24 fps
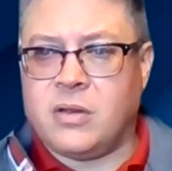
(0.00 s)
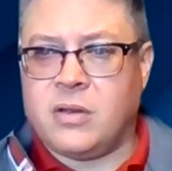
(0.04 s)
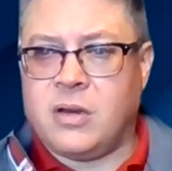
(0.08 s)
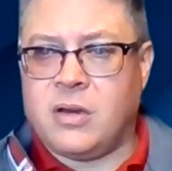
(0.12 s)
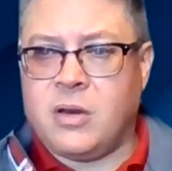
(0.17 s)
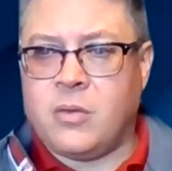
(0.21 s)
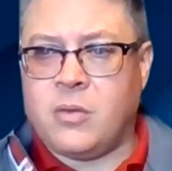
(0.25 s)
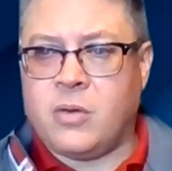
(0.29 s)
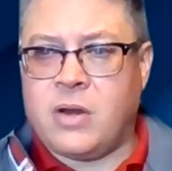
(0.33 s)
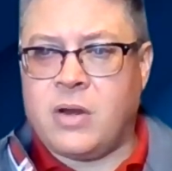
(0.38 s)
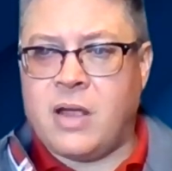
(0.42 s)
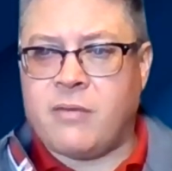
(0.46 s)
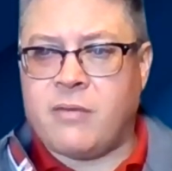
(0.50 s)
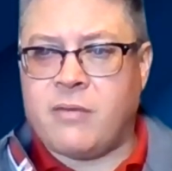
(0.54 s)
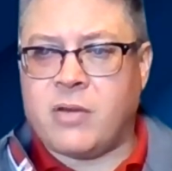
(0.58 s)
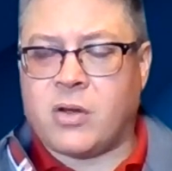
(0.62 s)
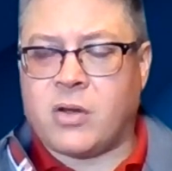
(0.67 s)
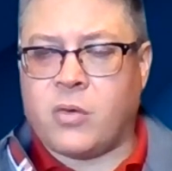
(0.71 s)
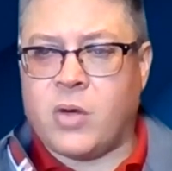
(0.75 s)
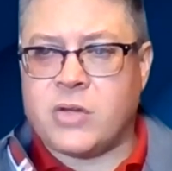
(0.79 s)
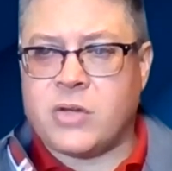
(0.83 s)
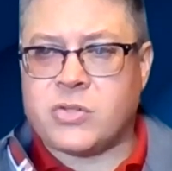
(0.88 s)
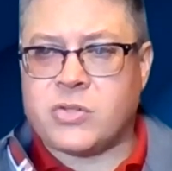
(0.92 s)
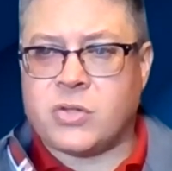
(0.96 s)
Anyone have a
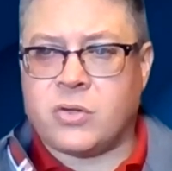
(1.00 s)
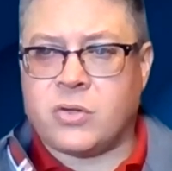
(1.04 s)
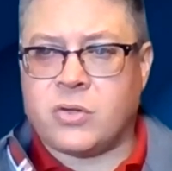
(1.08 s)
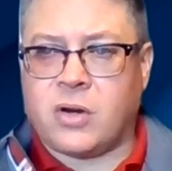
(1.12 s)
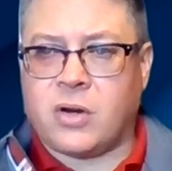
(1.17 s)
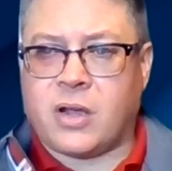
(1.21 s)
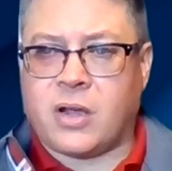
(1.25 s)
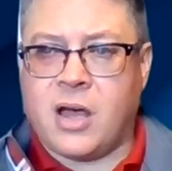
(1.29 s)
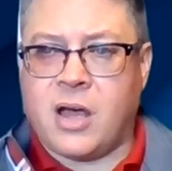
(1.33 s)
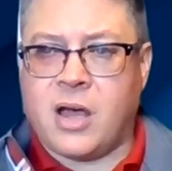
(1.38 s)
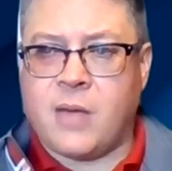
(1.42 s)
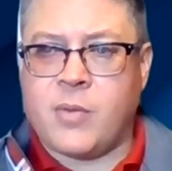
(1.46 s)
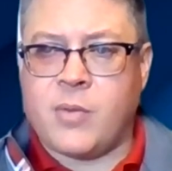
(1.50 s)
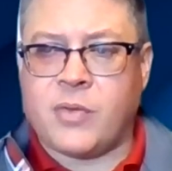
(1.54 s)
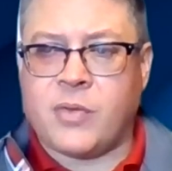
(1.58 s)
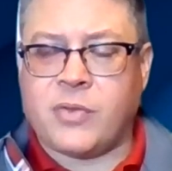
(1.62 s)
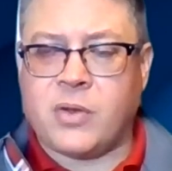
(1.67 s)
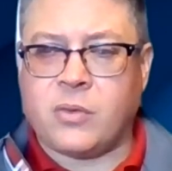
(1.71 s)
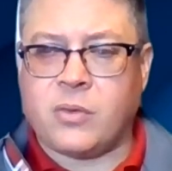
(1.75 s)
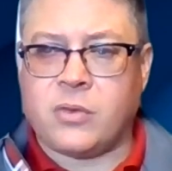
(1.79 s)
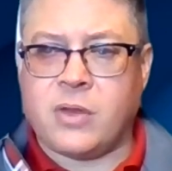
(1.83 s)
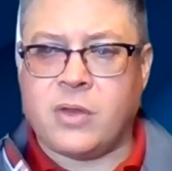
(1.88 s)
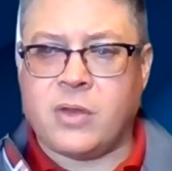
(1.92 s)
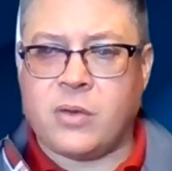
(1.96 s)
question or a comment
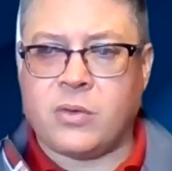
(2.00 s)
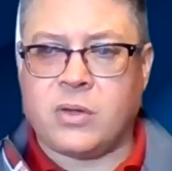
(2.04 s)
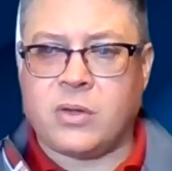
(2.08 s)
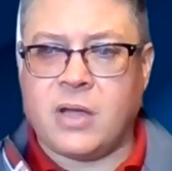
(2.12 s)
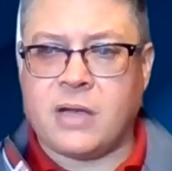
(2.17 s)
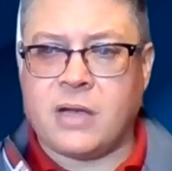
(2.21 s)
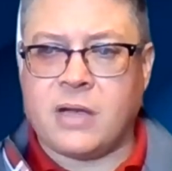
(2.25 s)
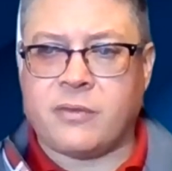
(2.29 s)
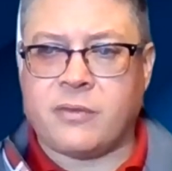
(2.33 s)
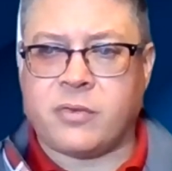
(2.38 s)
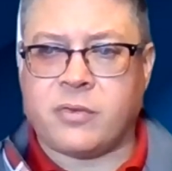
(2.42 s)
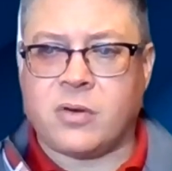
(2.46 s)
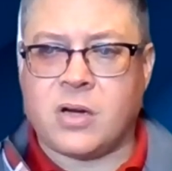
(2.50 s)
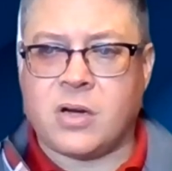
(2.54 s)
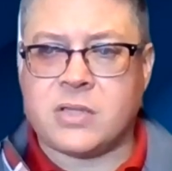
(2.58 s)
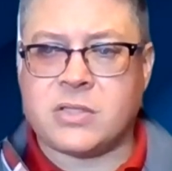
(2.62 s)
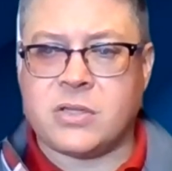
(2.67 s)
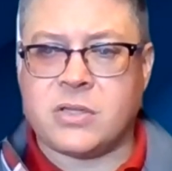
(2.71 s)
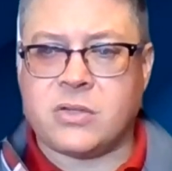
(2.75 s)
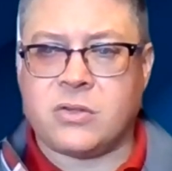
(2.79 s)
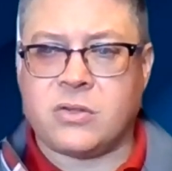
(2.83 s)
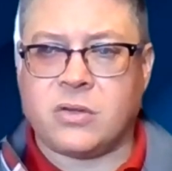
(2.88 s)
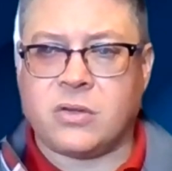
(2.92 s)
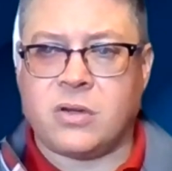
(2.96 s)
that they would like for
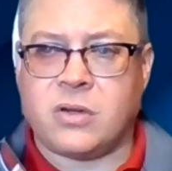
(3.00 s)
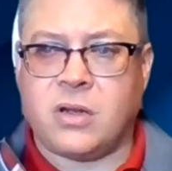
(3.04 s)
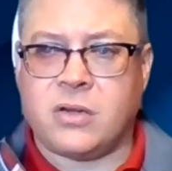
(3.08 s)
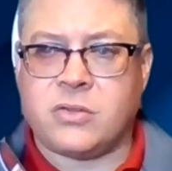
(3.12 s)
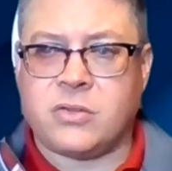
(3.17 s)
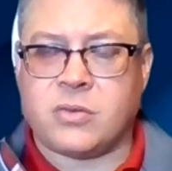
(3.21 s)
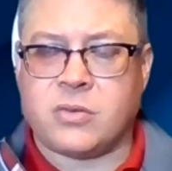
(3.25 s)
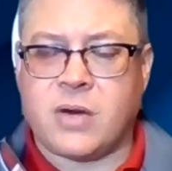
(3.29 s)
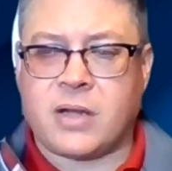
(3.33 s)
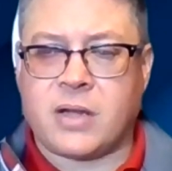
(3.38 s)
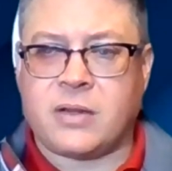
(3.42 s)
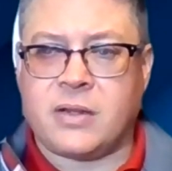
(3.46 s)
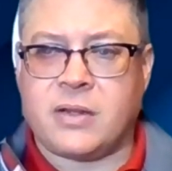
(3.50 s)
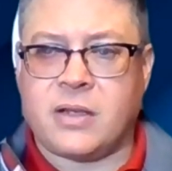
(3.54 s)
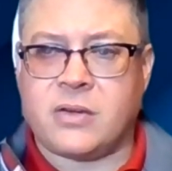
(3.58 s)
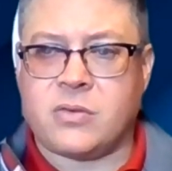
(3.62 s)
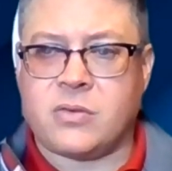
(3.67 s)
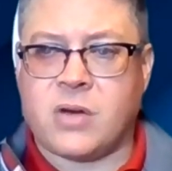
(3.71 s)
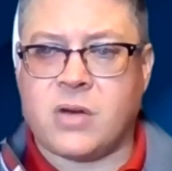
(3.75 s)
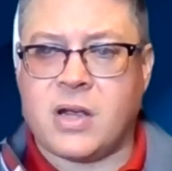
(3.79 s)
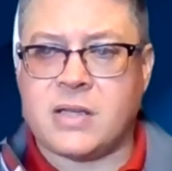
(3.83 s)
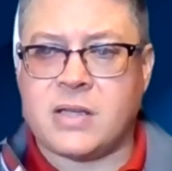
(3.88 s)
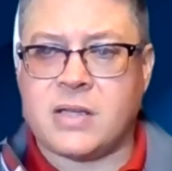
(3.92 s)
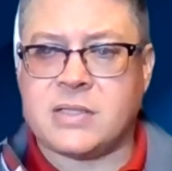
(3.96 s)
us to uh, directly
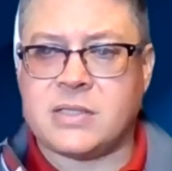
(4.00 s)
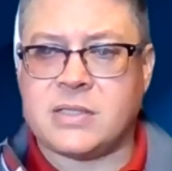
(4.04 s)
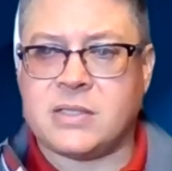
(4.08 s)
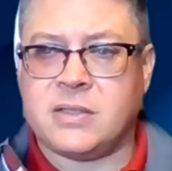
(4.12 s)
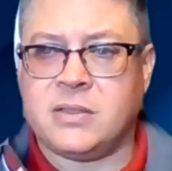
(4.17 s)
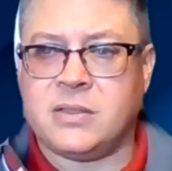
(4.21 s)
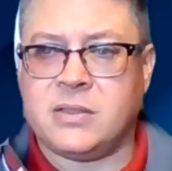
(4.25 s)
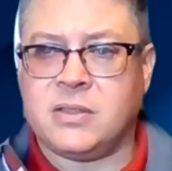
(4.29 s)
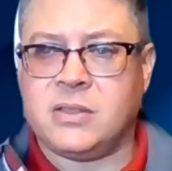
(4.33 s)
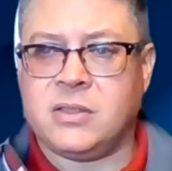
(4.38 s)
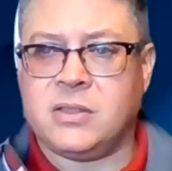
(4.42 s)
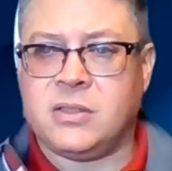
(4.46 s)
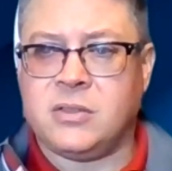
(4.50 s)
address?